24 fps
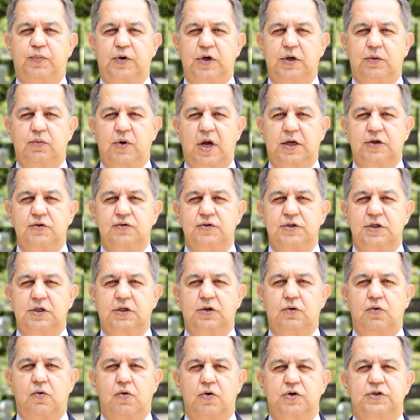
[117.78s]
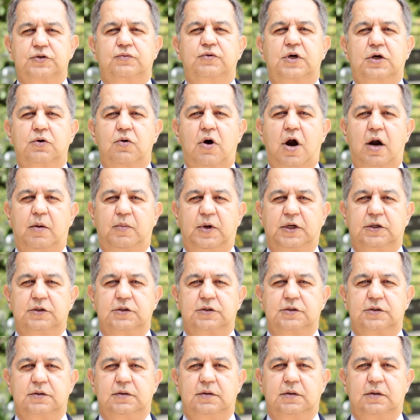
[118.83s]
prerequisite course requirement.
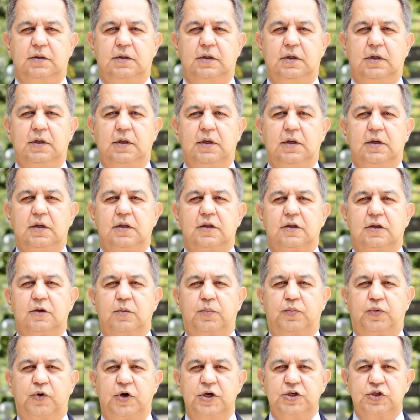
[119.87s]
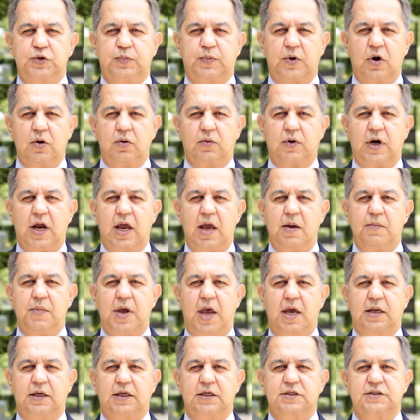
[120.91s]
The bridge program
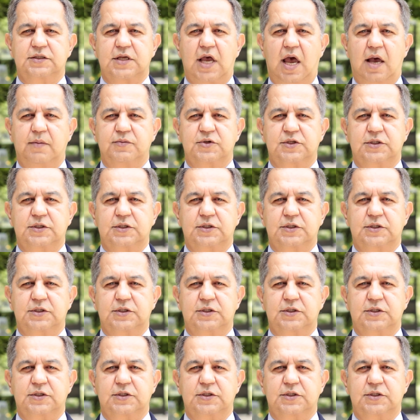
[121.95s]
and exam